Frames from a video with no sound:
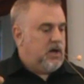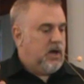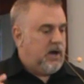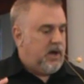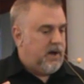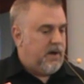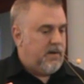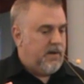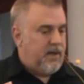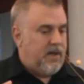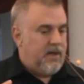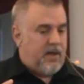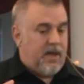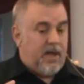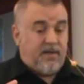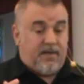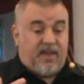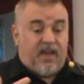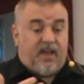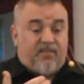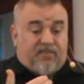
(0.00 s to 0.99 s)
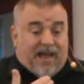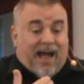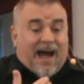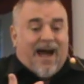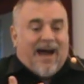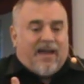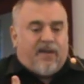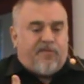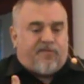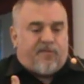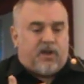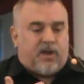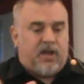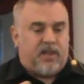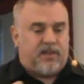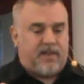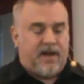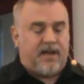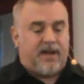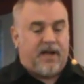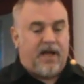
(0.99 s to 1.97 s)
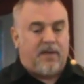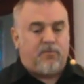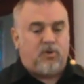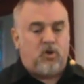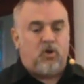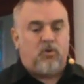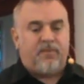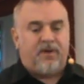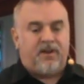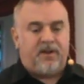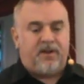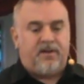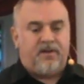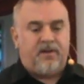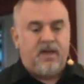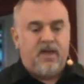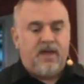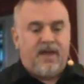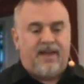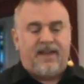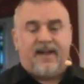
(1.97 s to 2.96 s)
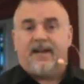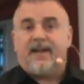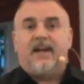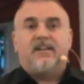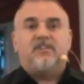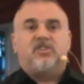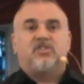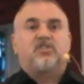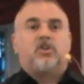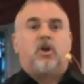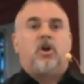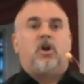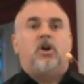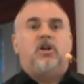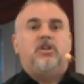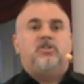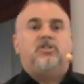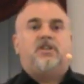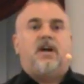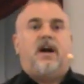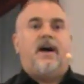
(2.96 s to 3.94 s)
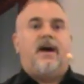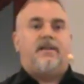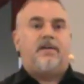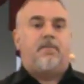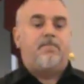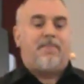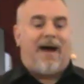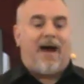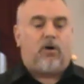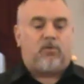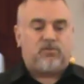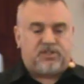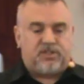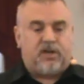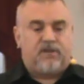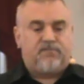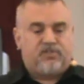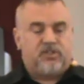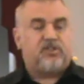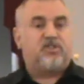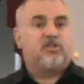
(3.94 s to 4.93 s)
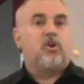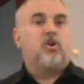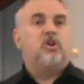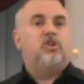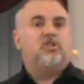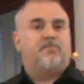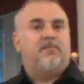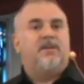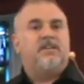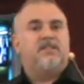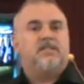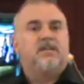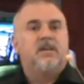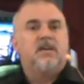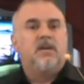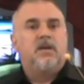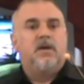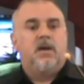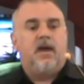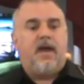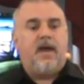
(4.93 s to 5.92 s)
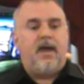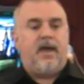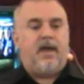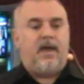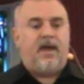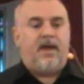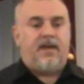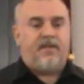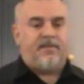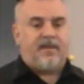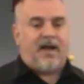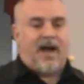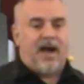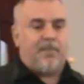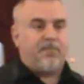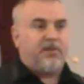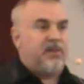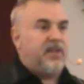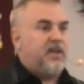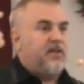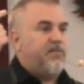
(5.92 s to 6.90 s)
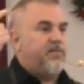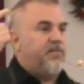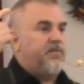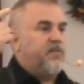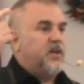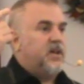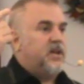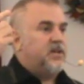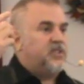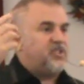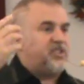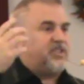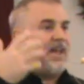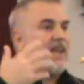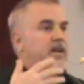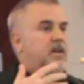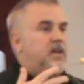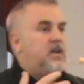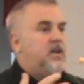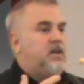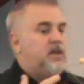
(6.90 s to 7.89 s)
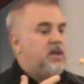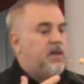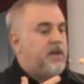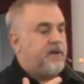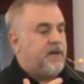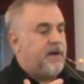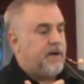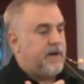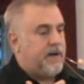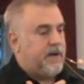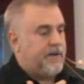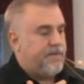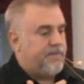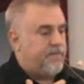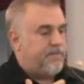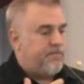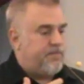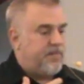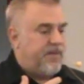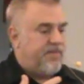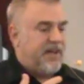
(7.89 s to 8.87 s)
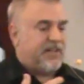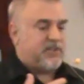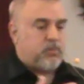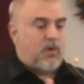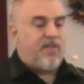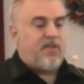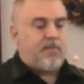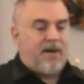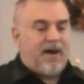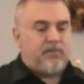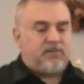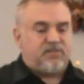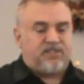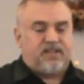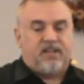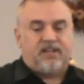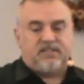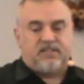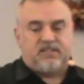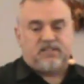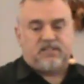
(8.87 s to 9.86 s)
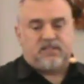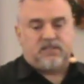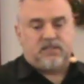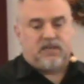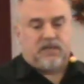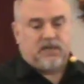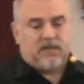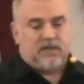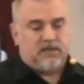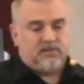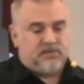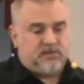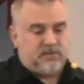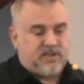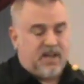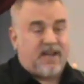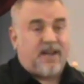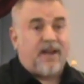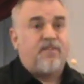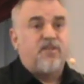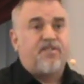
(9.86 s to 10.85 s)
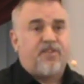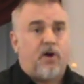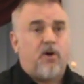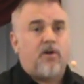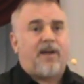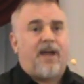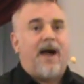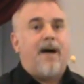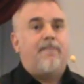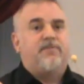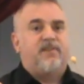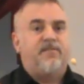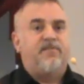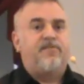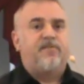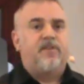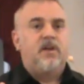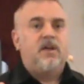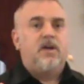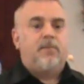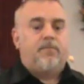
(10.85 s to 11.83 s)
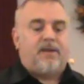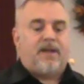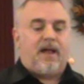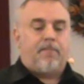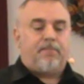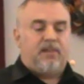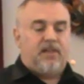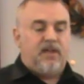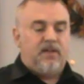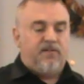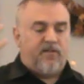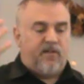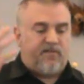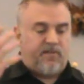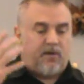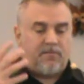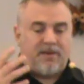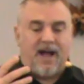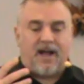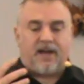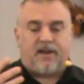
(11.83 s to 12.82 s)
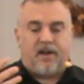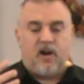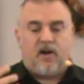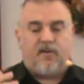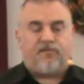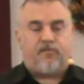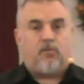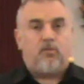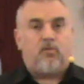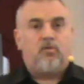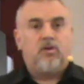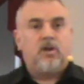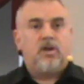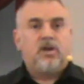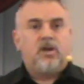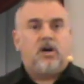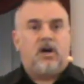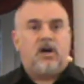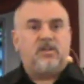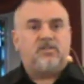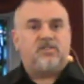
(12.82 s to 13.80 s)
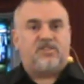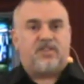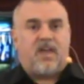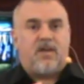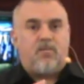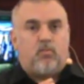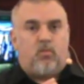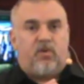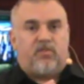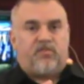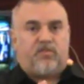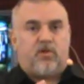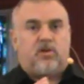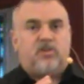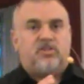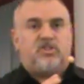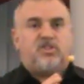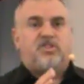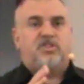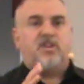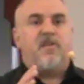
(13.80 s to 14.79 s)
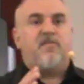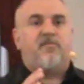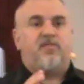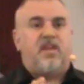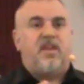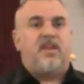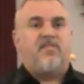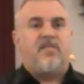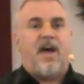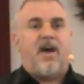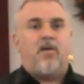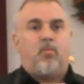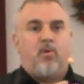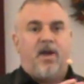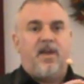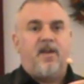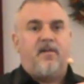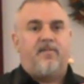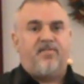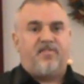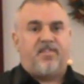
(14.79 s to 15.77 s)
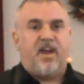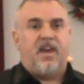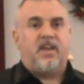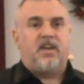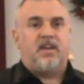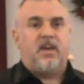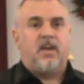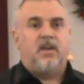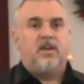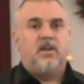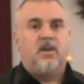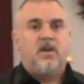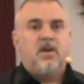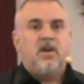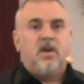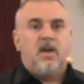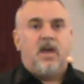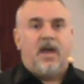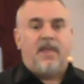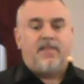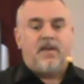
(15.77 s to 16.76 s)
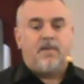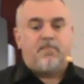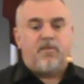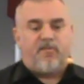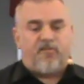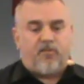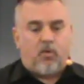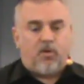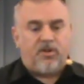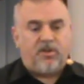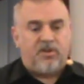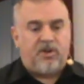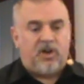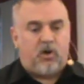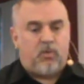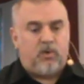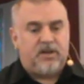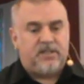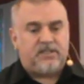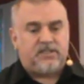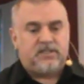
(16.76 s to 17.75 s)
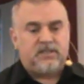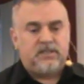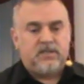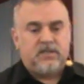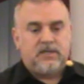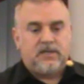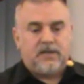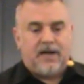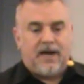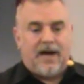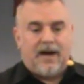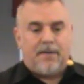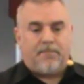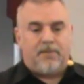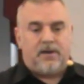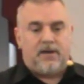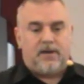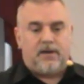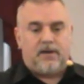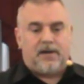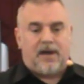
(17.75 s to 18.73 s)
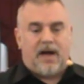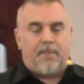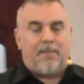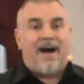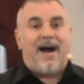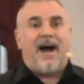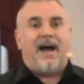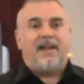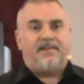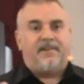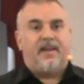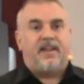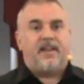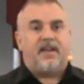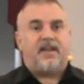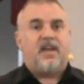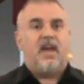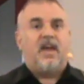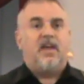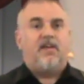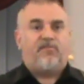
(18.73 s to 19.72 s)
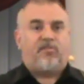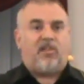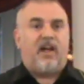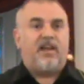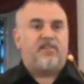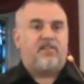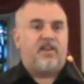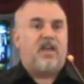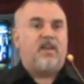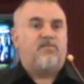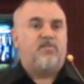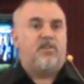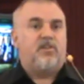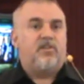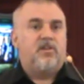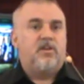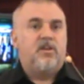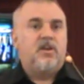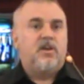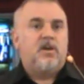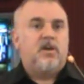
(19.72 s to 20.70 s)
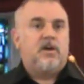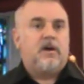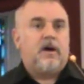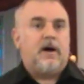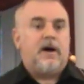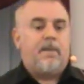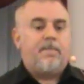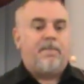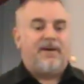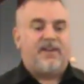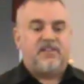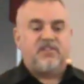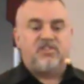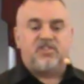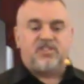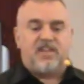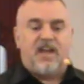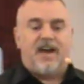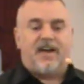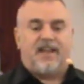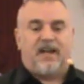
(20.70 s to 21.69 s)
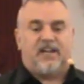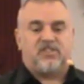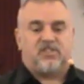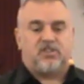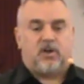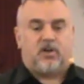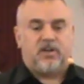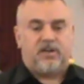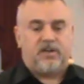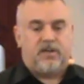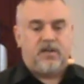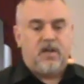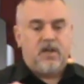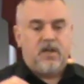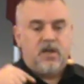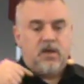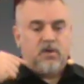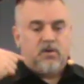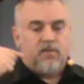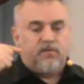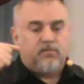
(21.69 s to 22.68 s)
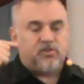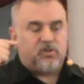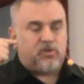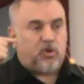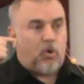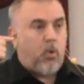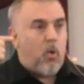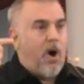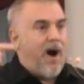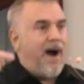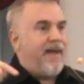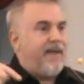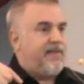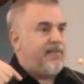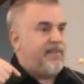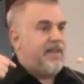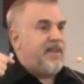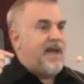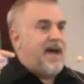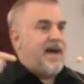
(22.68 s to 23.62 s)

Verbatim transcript: uh, in, case I forget that I'm human, and, and I got discouraged. I had a bout of discouragement, and, and I believe Satan can. Uh, that's why the Bible says, uh, "Take every thought captive." But I believe if I'm not careful, uh, Satan will start shifting that way of thinking, and then before you know it, I'm I'm hiding in a cave like David. but instead, I started quietly